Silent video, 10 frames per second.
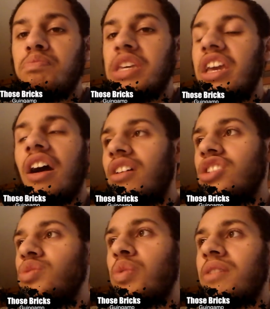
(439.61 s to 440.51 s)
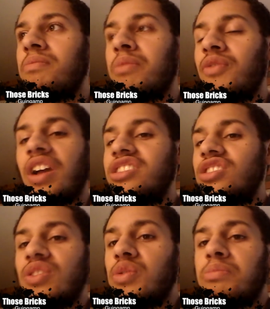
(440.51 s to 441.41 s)
beyond what a
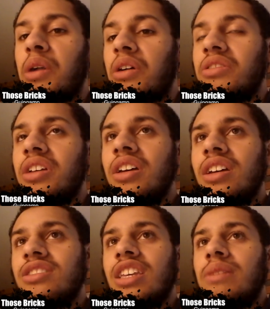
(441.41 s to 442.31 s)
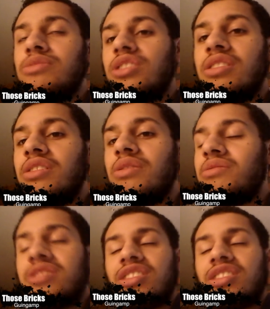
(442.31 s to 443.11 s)
professional football team should do.